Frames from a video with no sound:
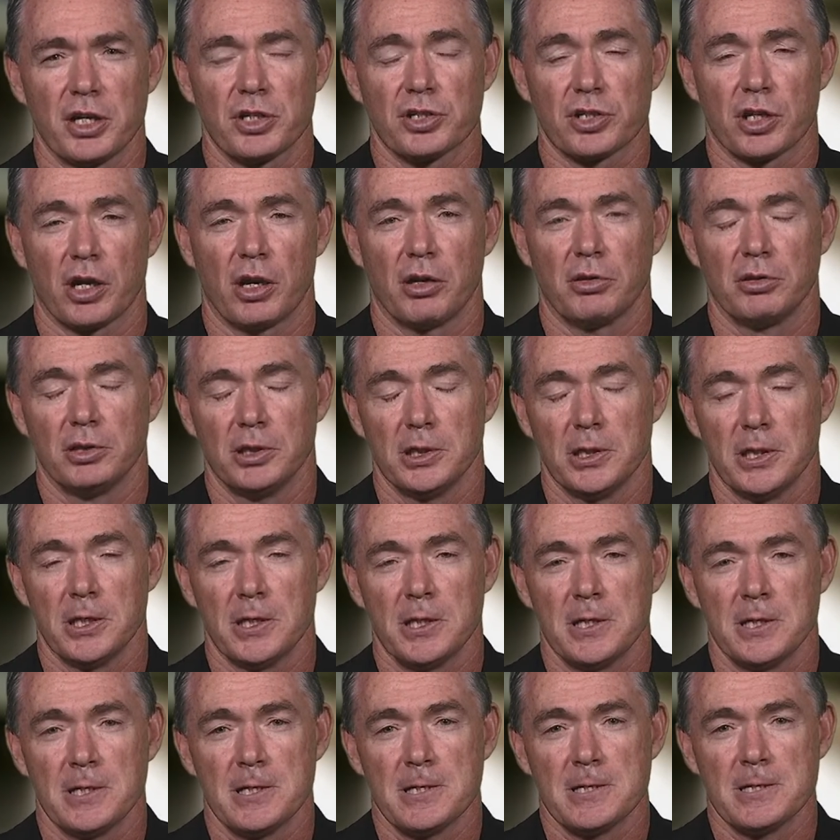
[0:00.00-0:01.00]
So
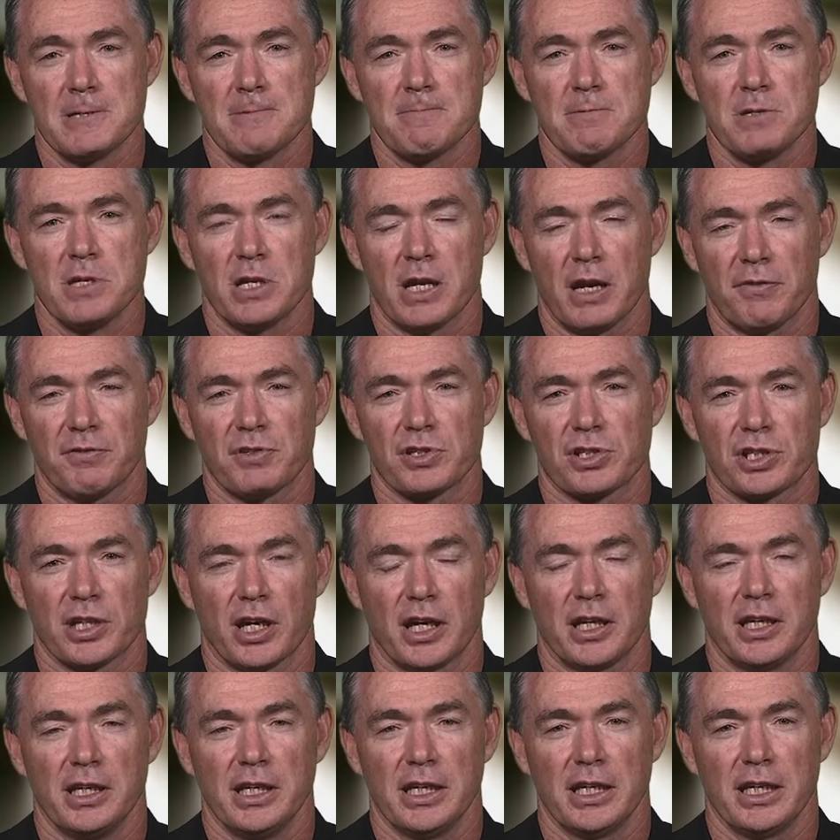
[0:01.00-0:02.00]
You'd have to
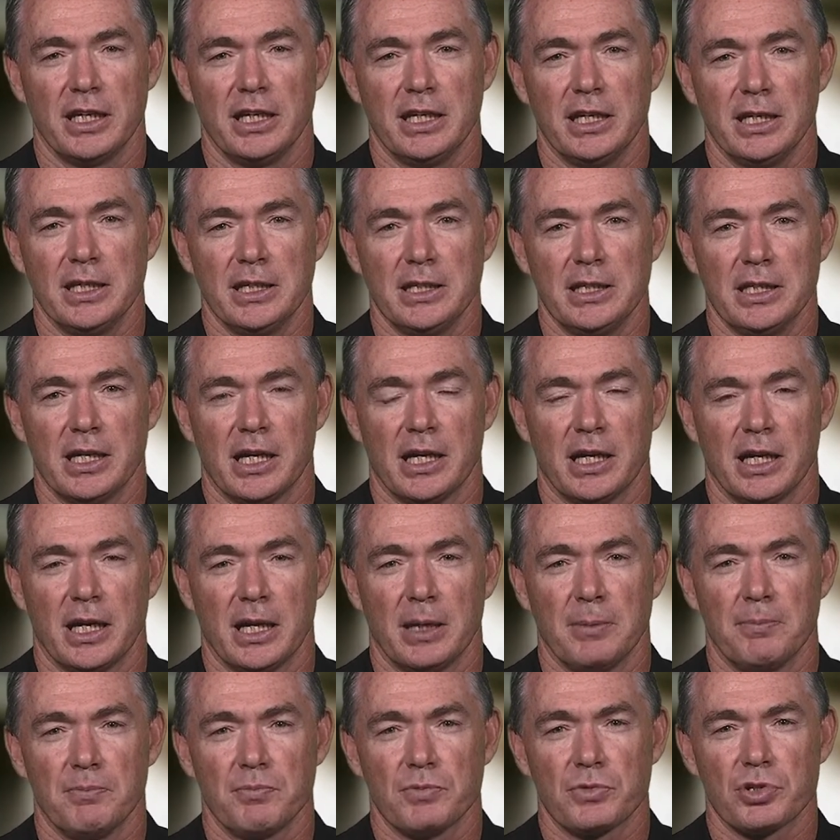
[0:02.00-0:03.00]
say Hickey
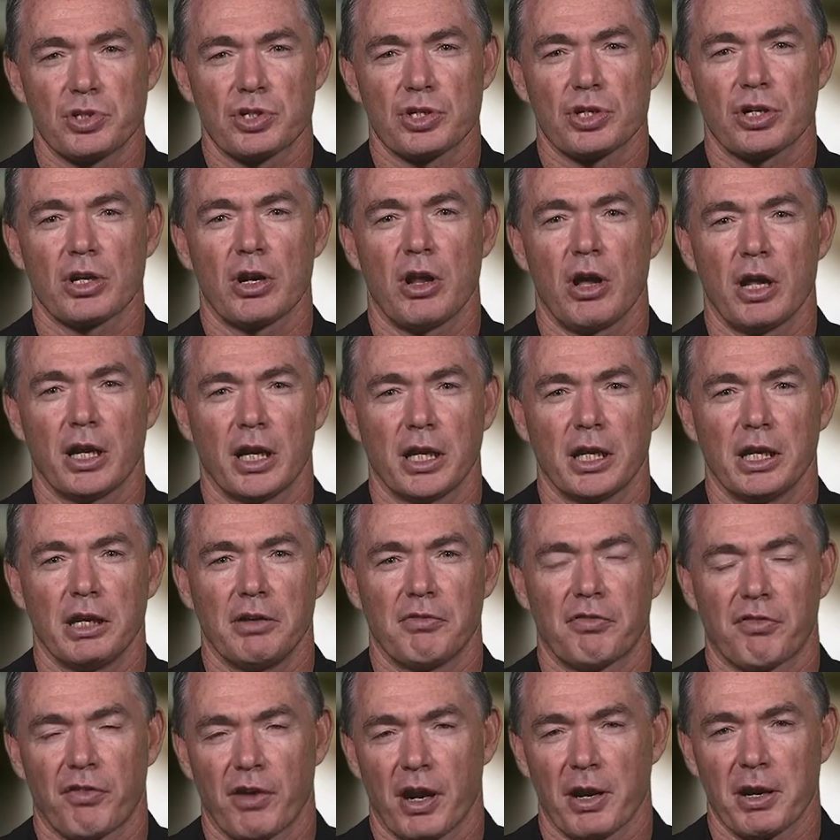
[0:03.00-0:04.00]
um, slightly in
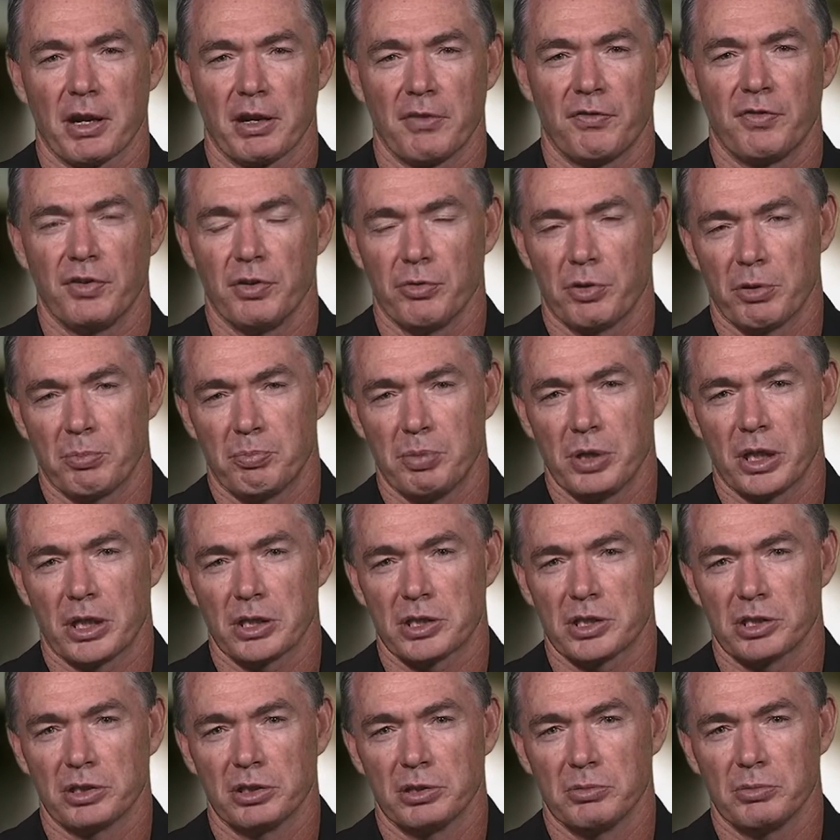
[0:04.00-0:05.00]
front if you were to pick a
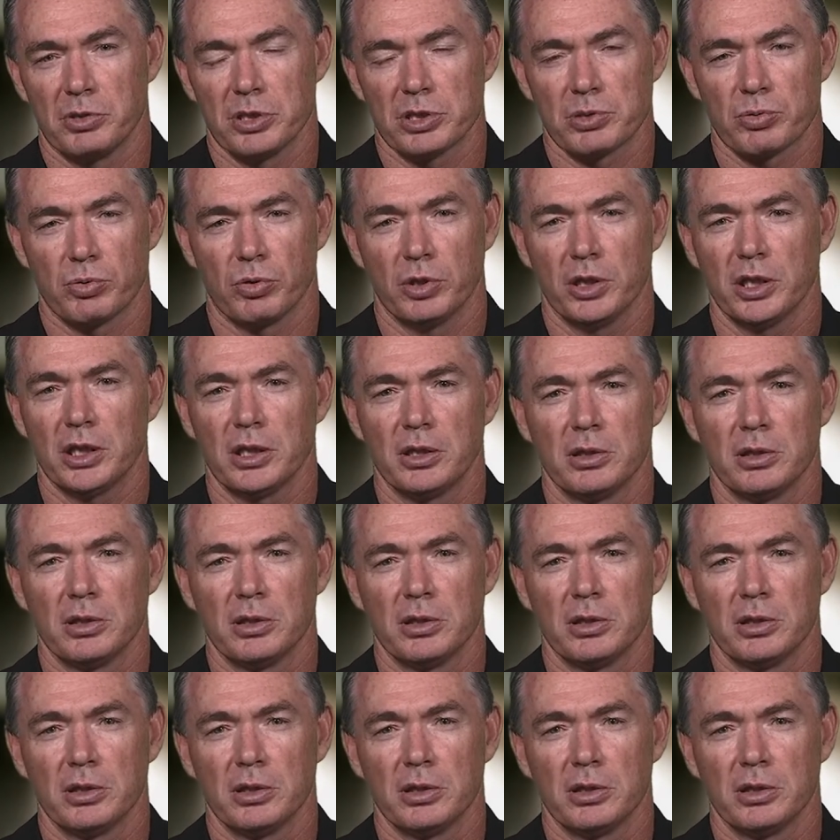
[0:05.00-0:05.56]
team this week,